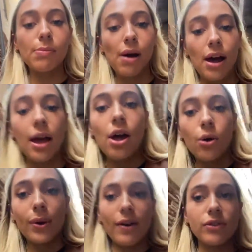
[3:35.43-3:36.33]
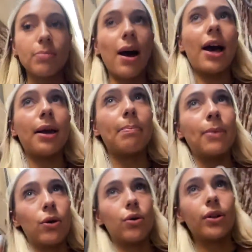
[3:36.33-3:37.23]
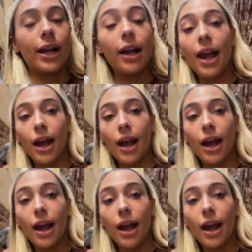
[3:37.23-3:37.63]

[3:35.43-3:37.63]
but we have to buy milk like